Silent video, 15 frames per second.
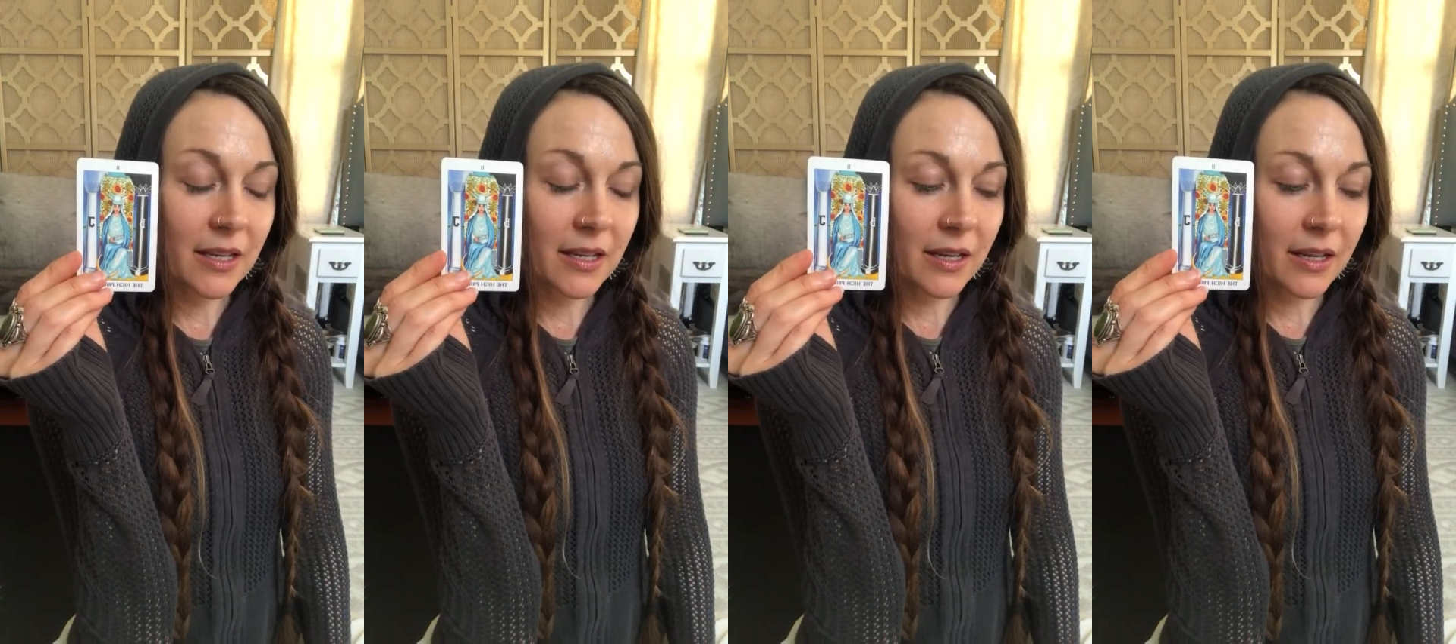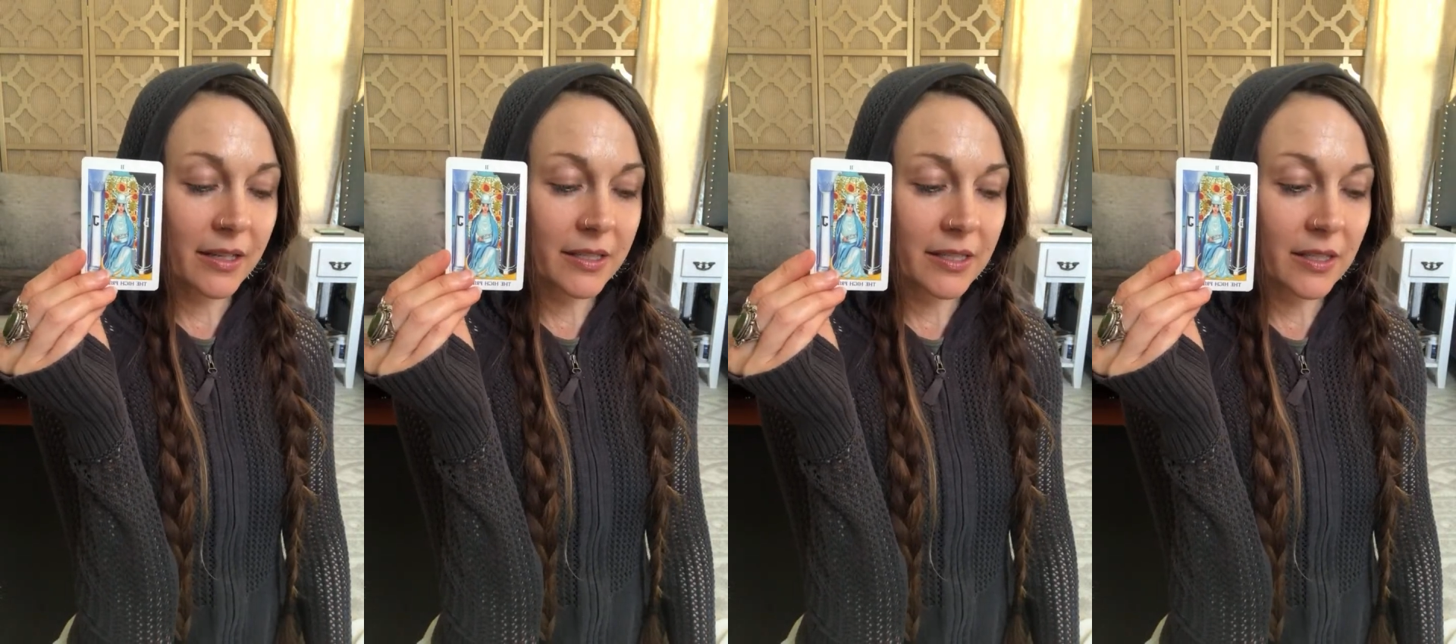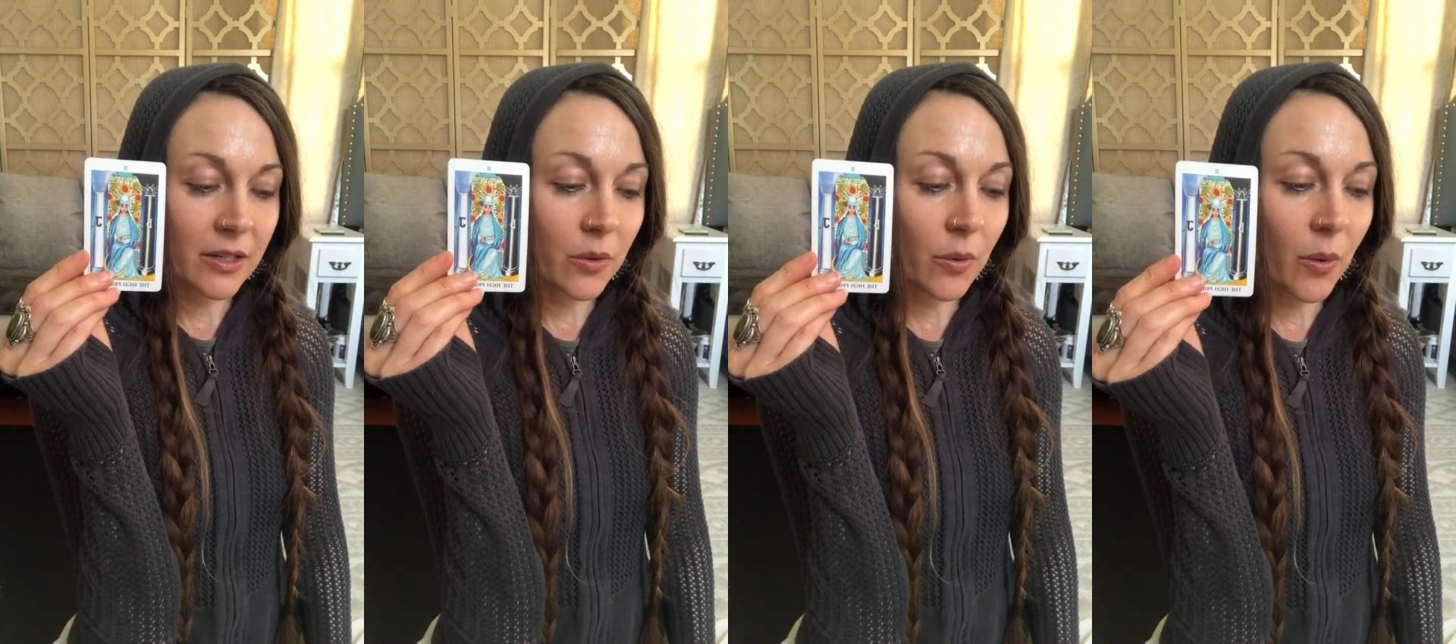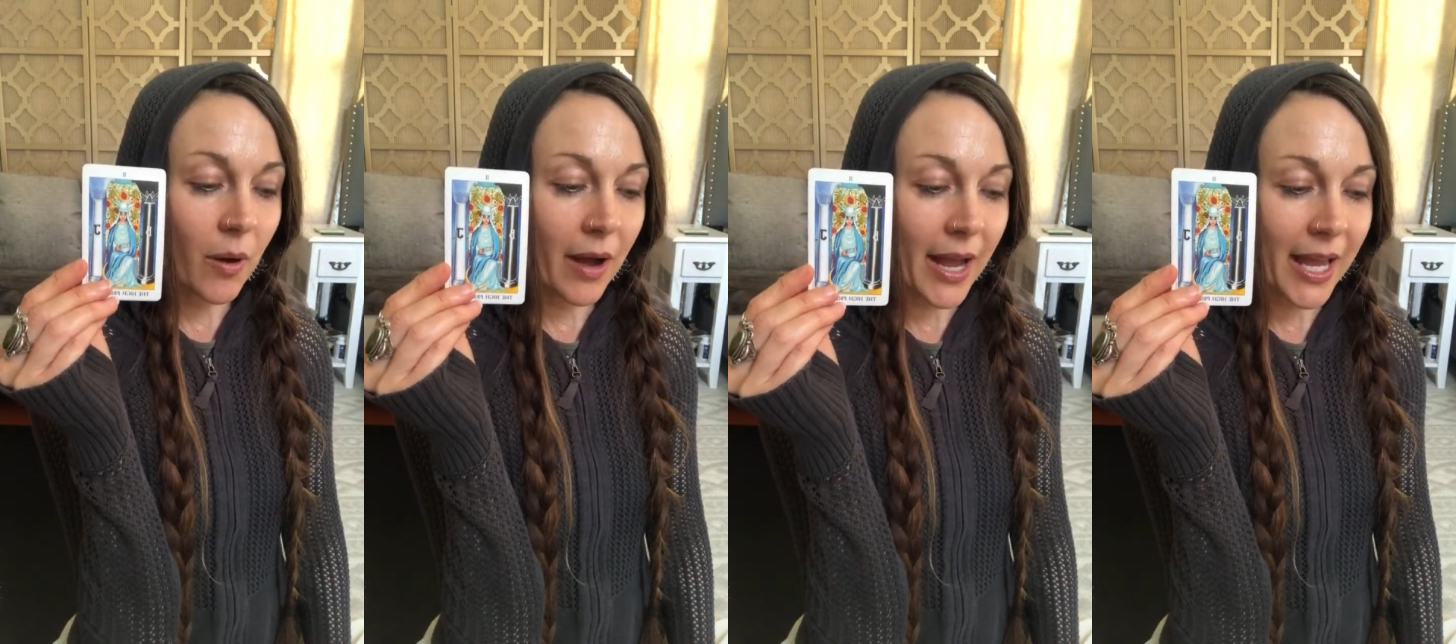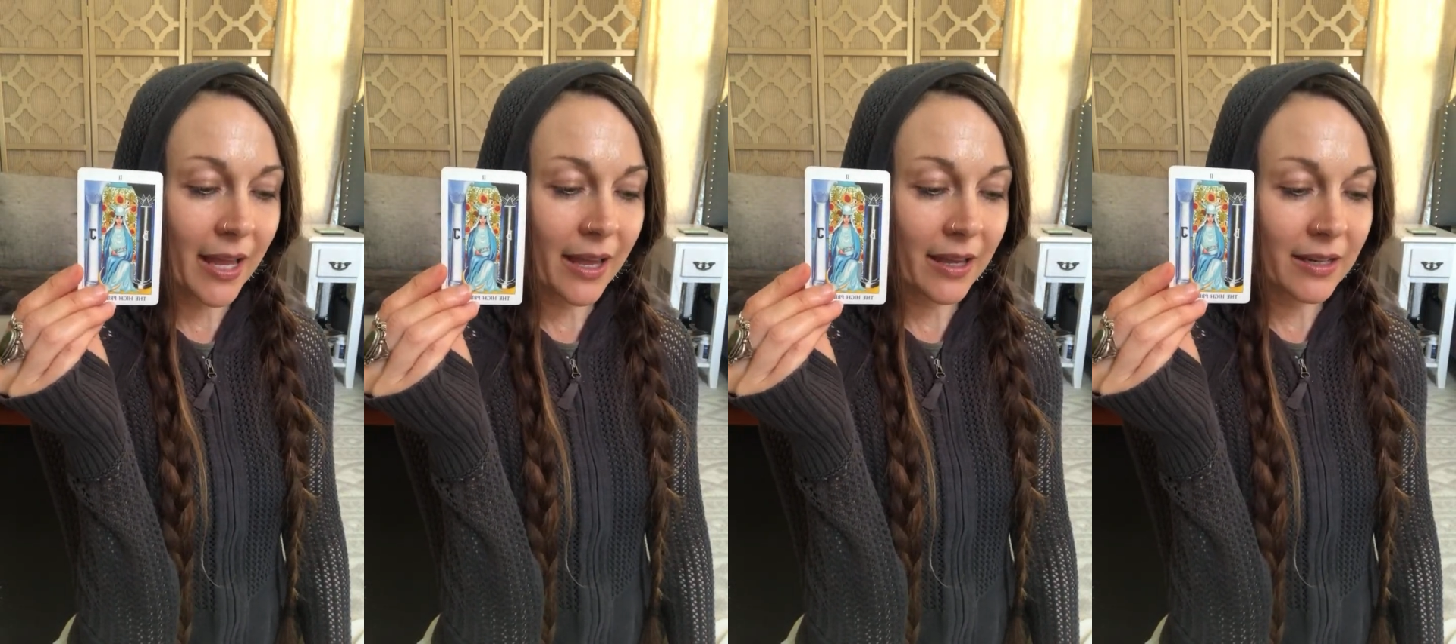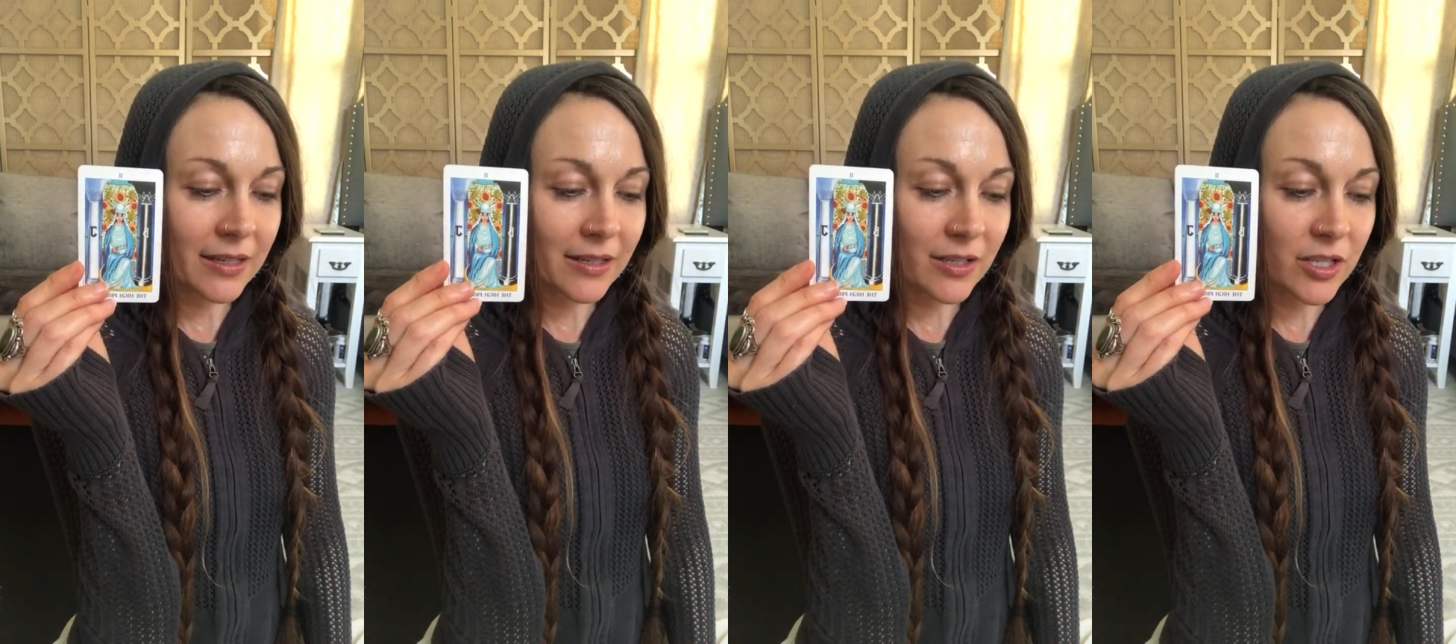the
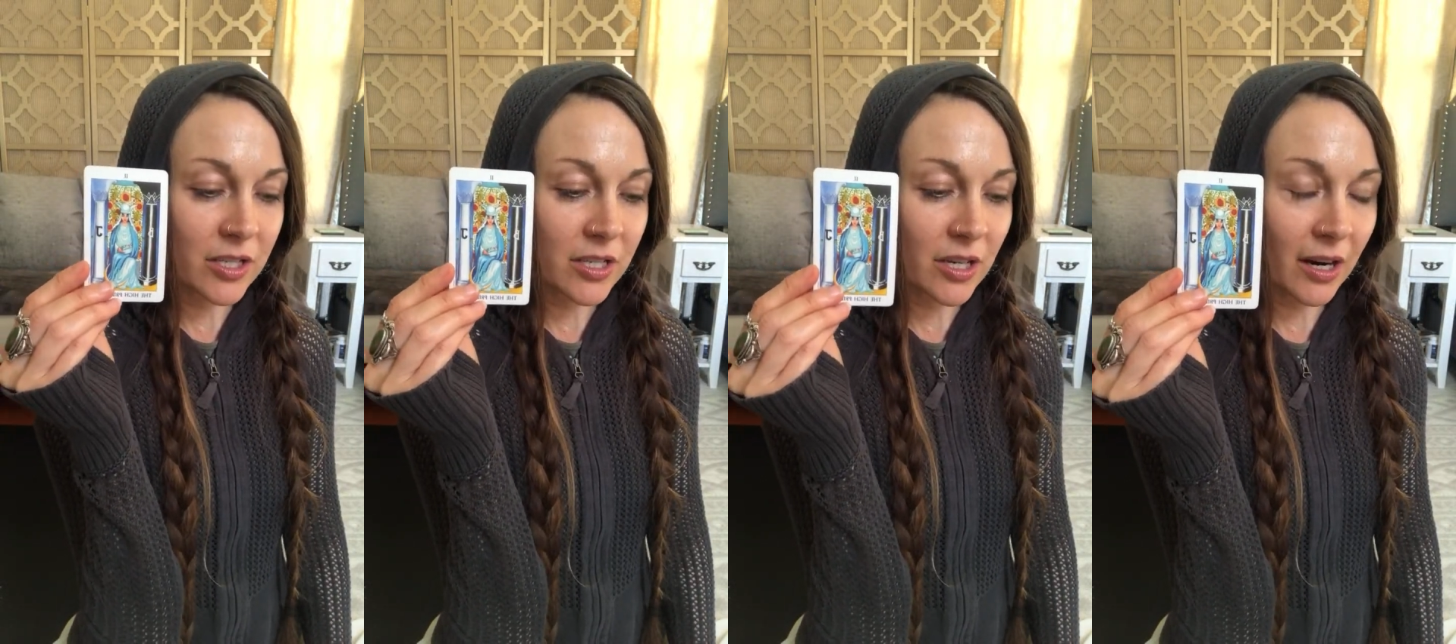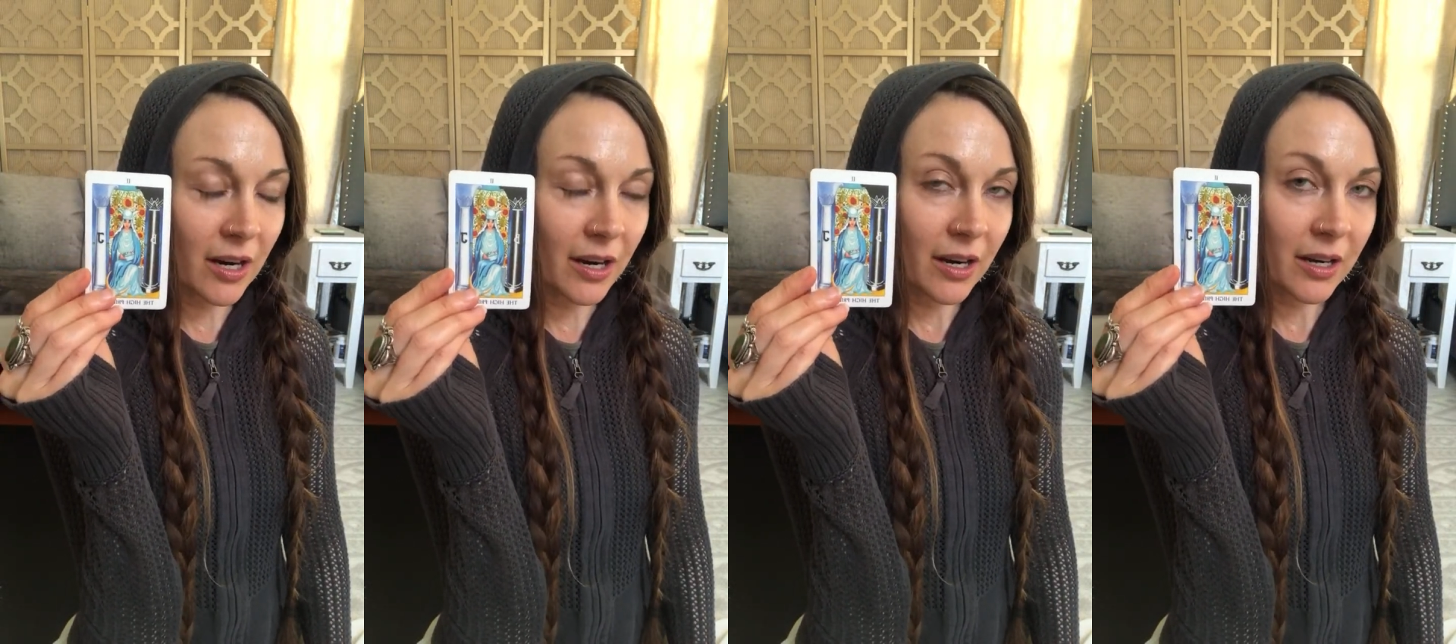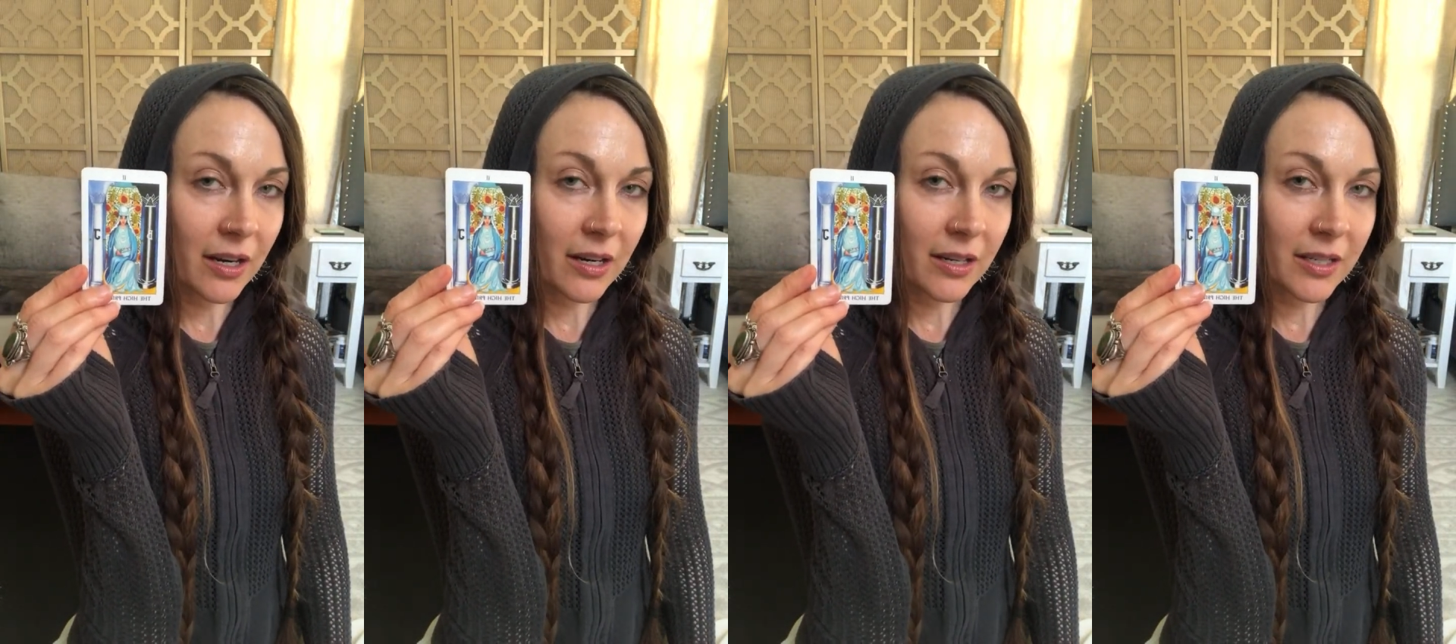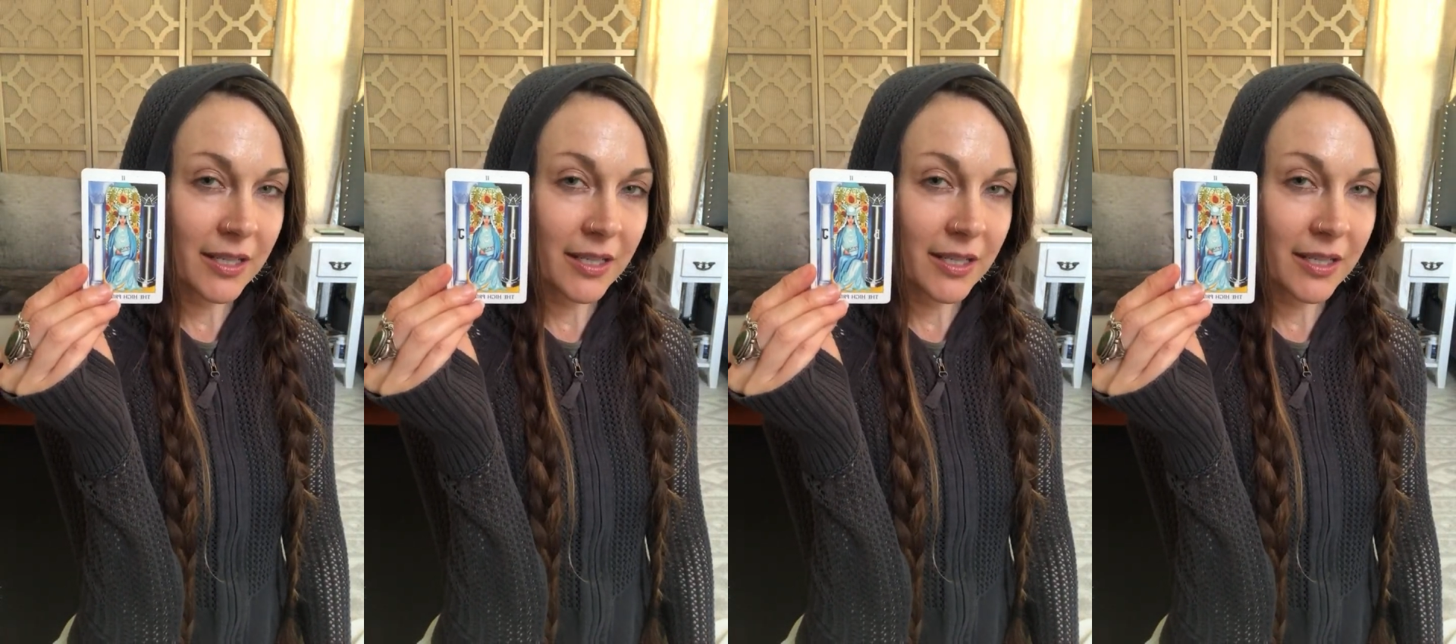quiet, dark,